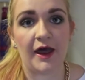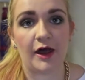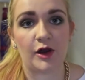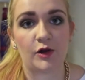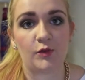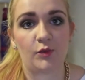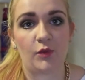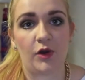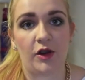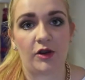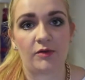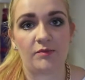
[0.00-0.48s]

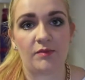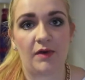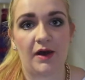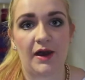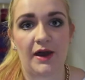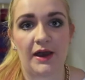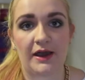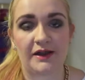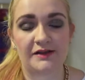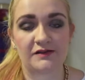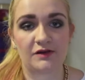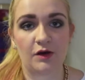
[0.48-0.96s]
I'm wearing
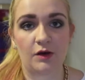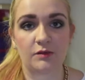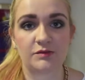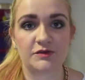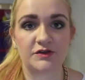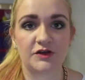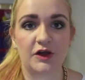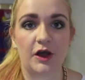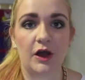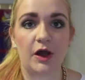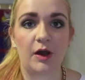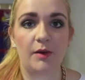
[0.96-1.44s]
my
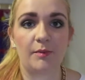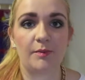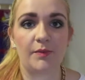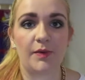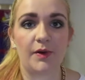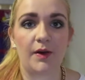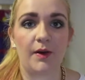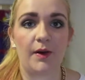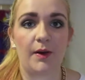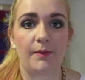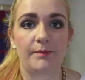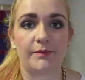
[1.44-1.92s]
Topshop
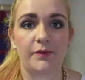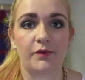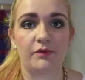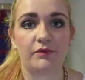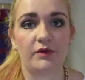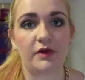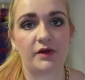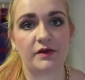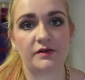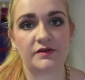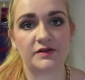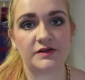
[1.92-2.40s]

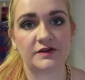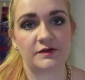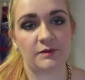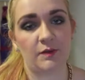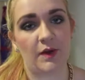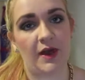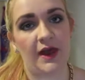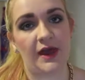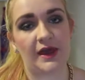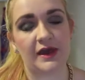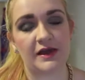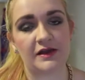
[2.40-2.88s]
maroon
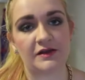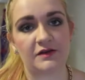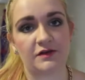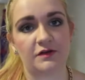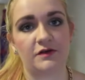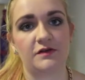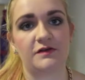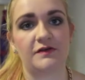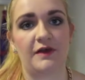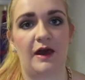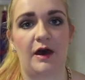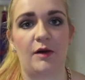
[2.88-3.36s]
suede
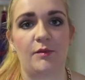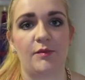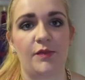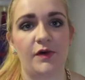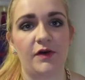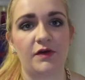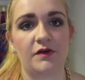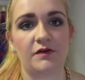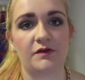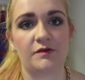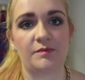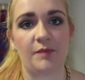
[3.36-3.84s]
cutout
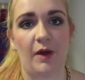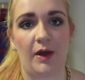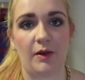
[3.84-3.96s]
boots,